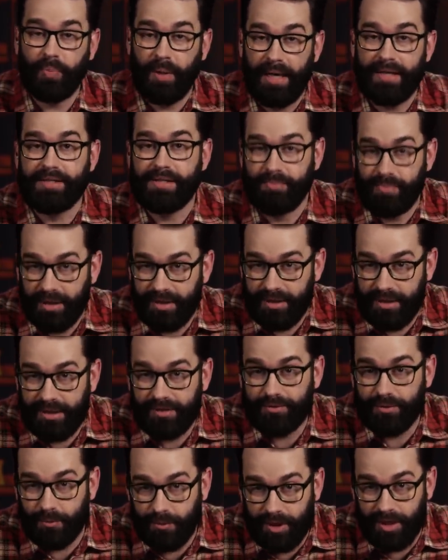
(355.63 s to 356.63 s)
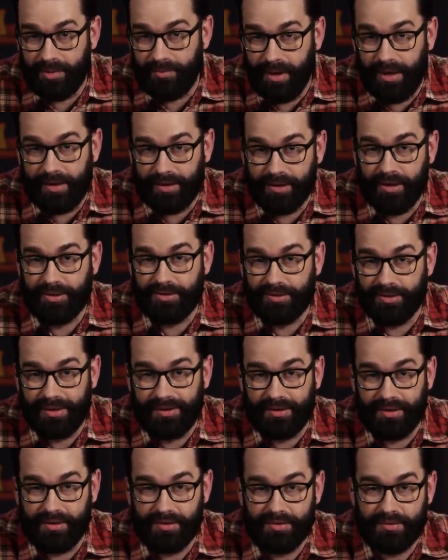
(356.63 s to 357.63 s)
possibility you have to worry about in a country
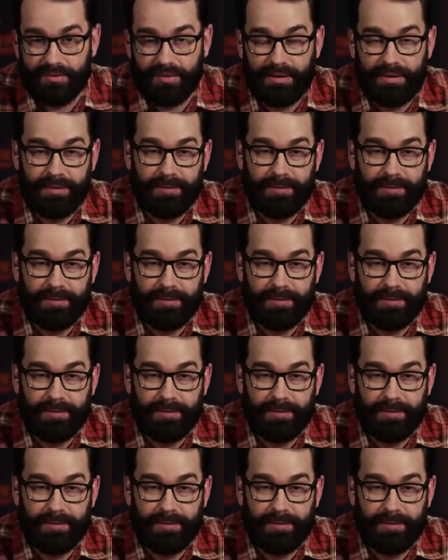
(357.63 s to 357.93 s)
like this.